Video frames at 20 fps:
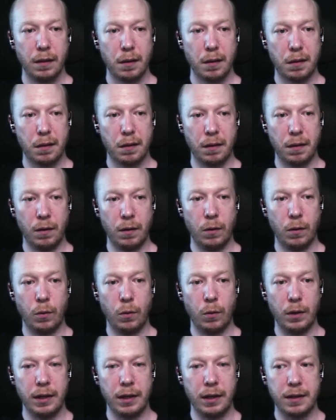
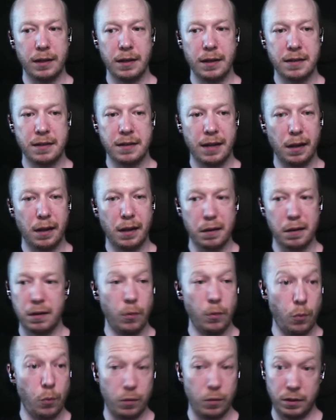So it tells
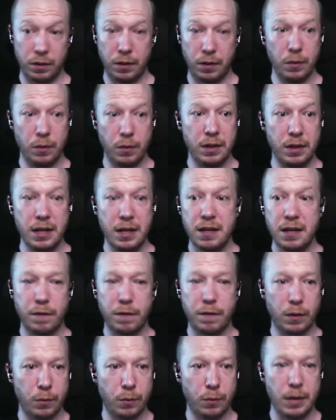you need, if
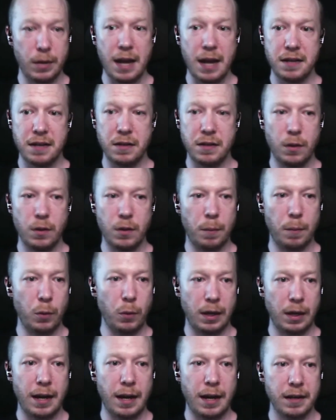you create a new Apollo
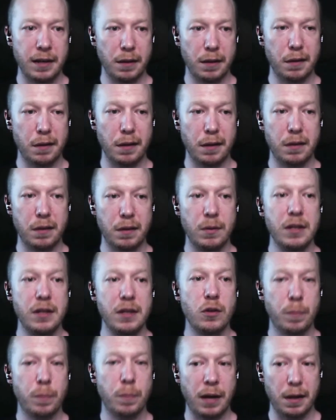client instance, you need
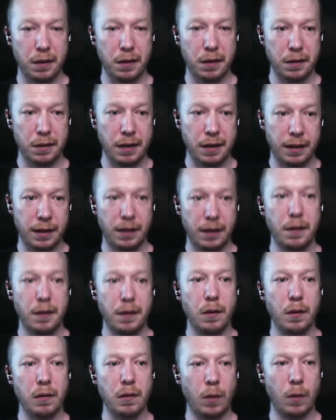to pass exactly
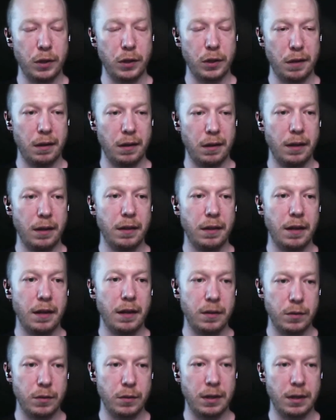those options in that
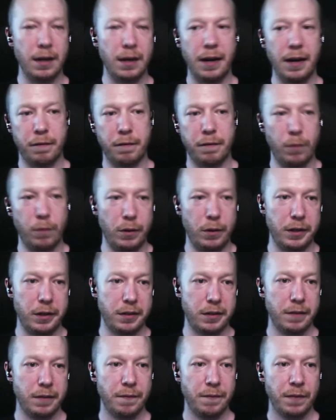you declared for
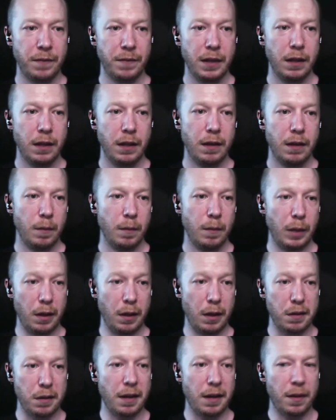it,
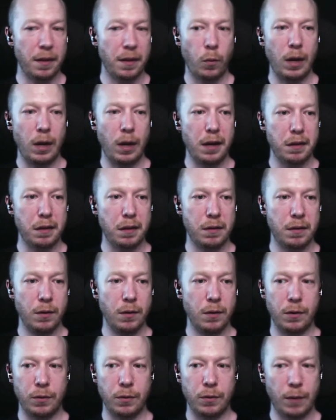because otherwise
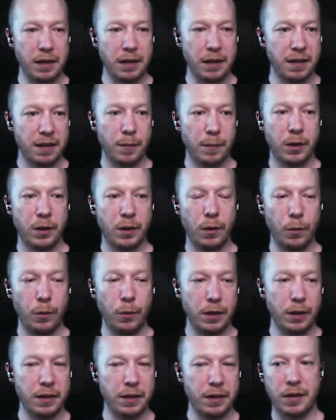your runtime code
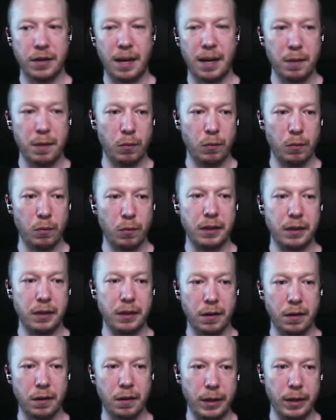and your types will
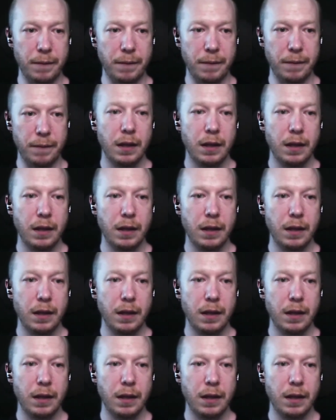disagree.